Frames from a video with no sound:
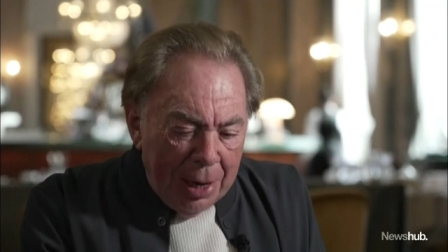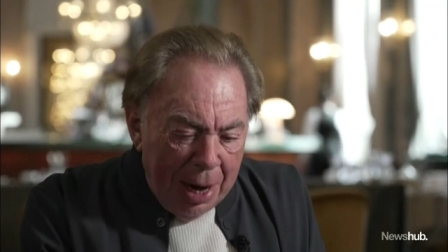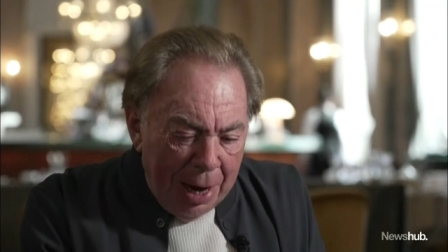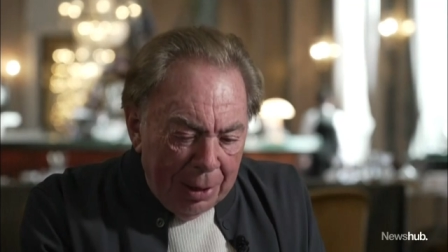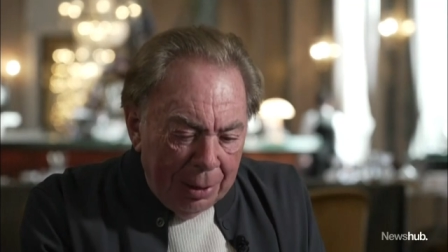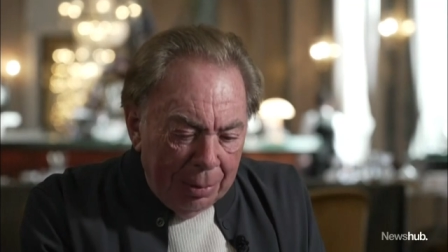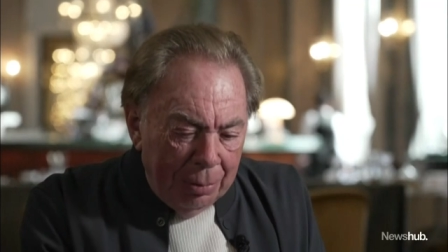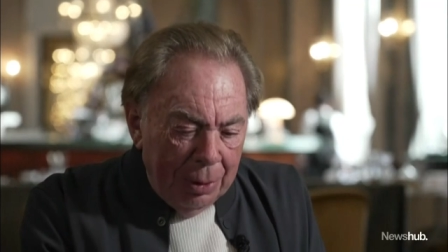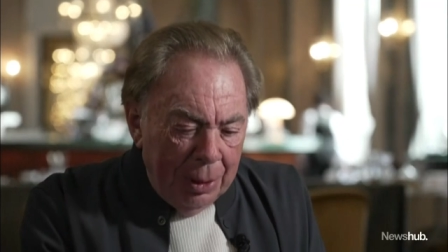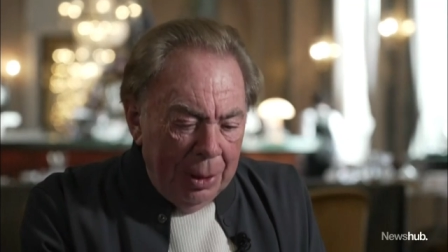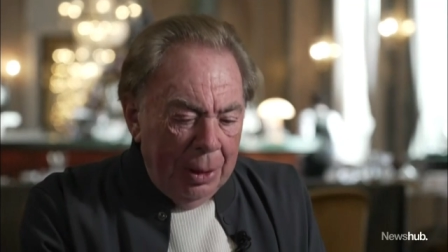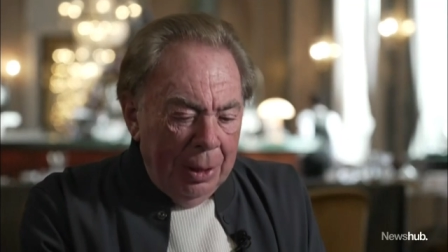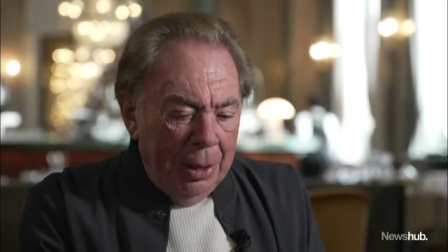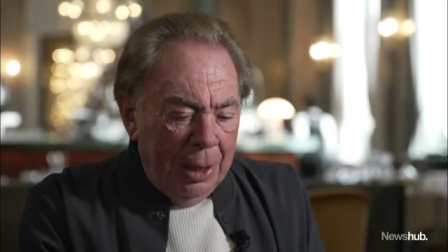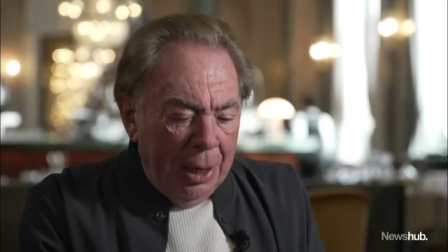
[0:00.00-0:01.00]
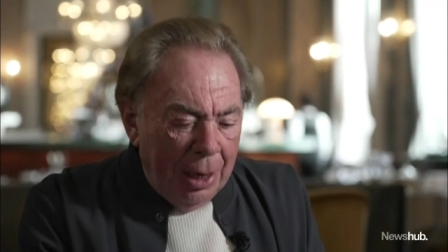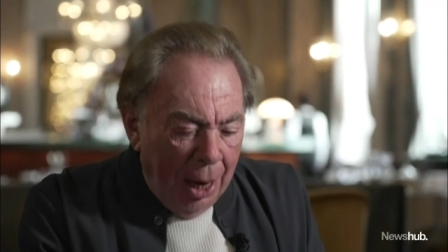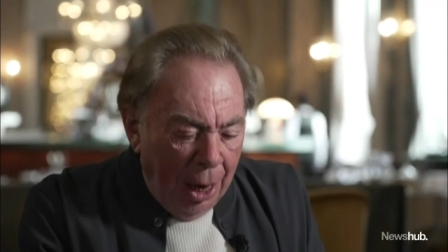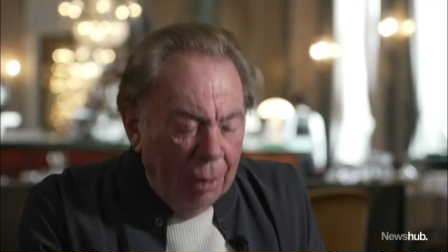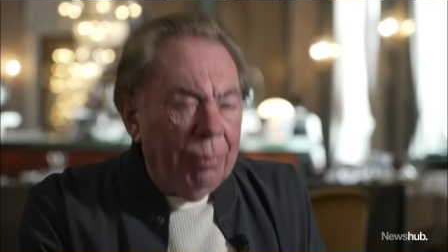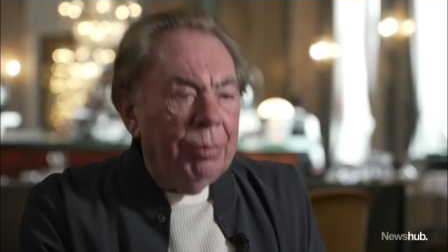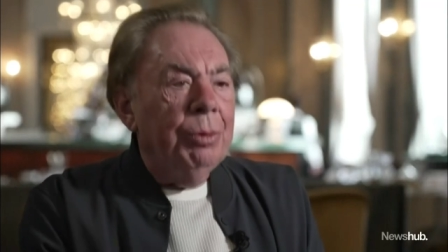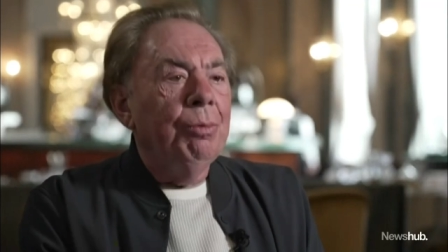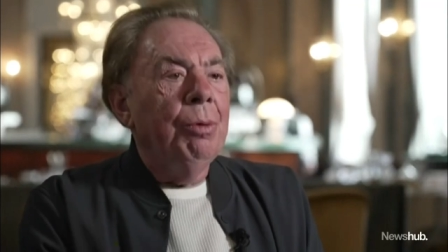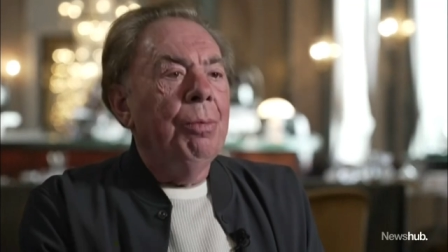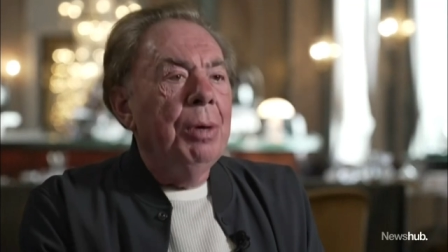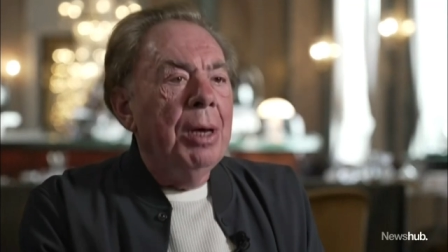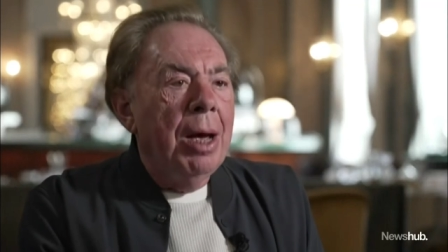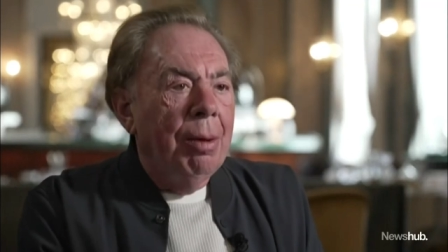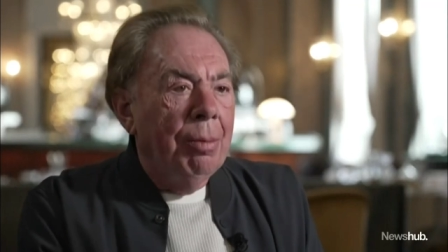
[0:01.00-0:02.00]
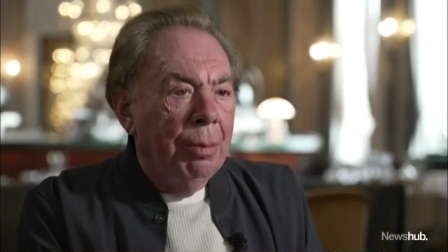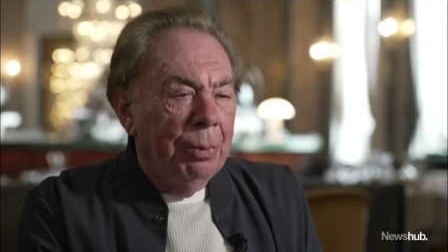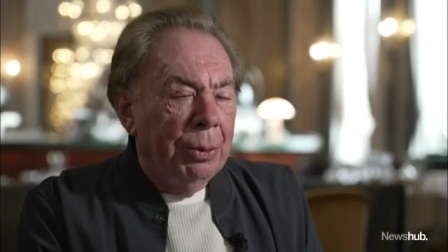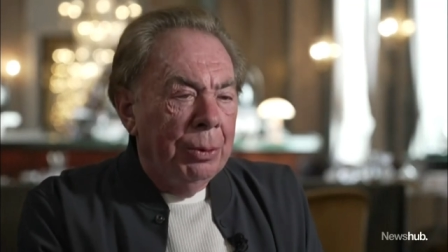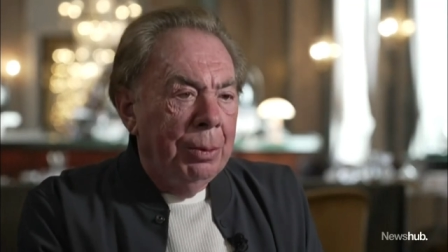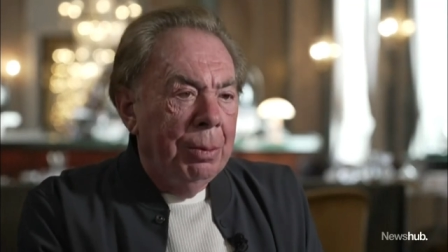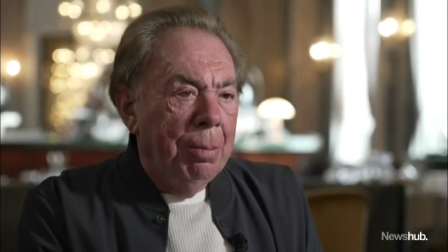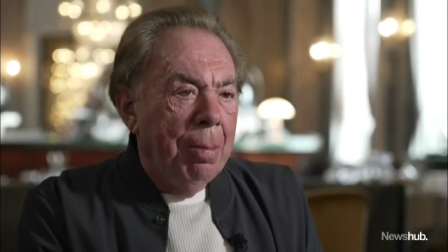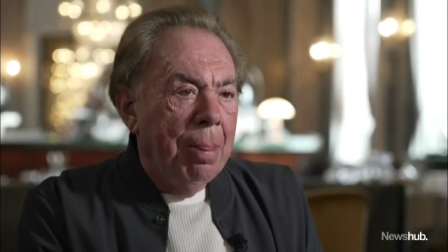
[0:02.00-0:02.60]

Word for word: anthem he hoped would be hummable.